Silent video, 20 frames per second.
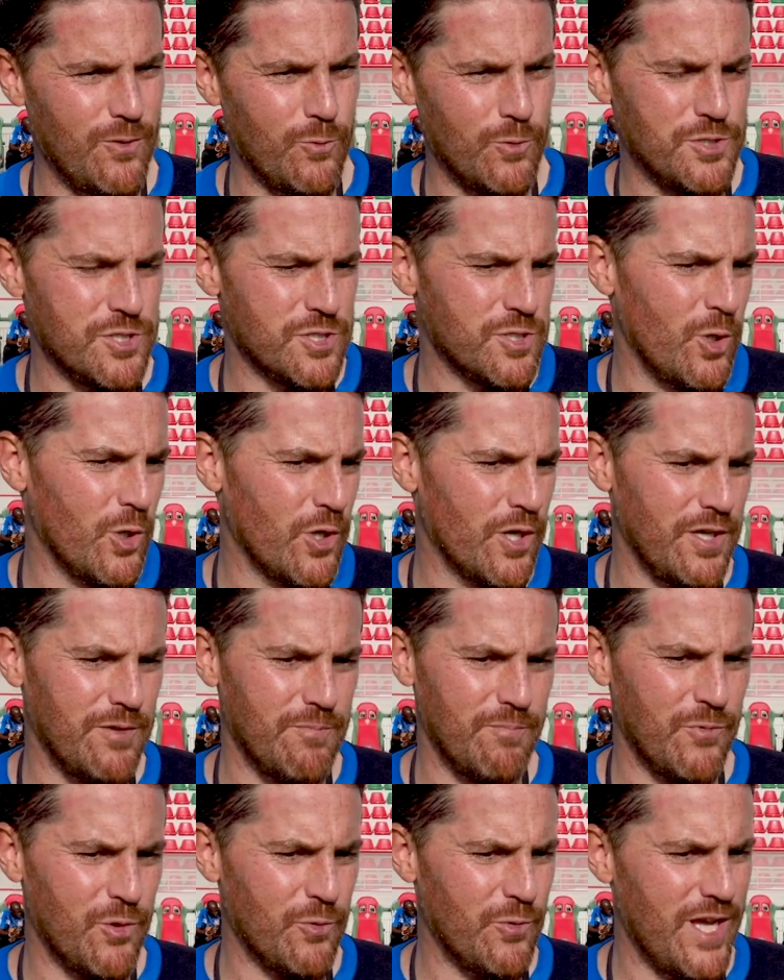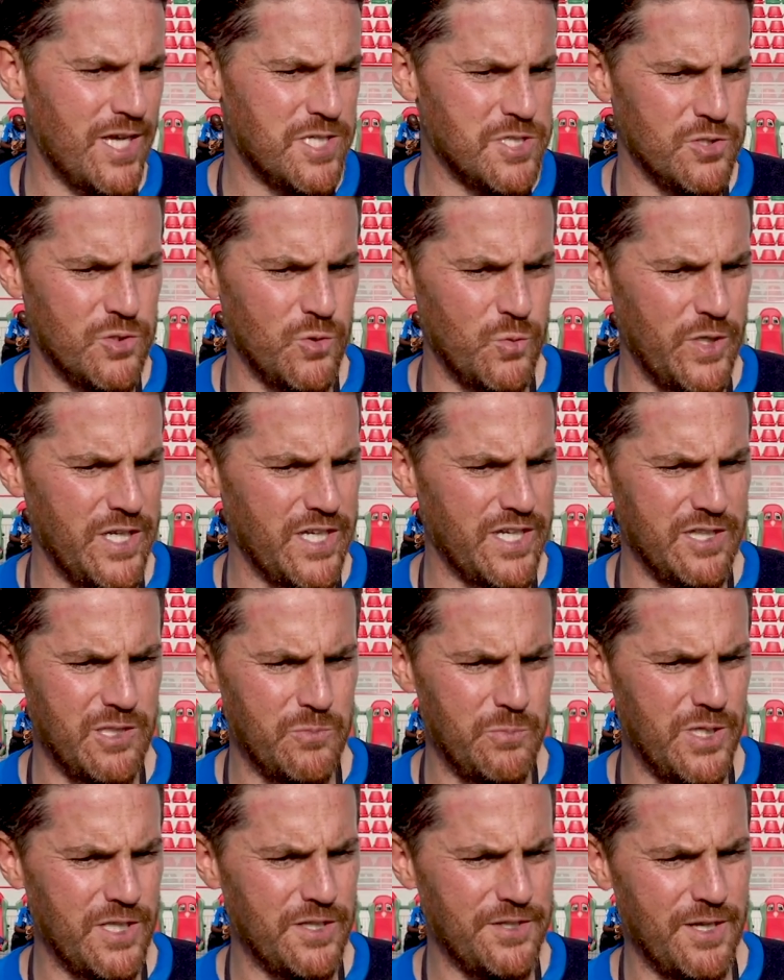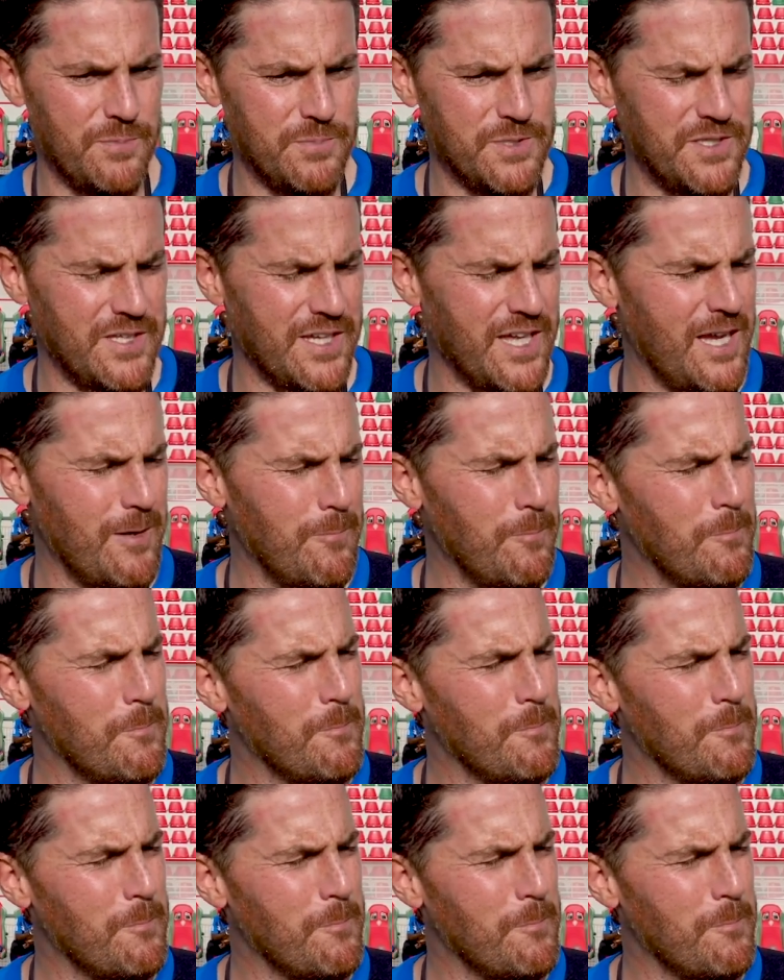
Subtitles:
we're just looking the rest of the week in the build up to the game.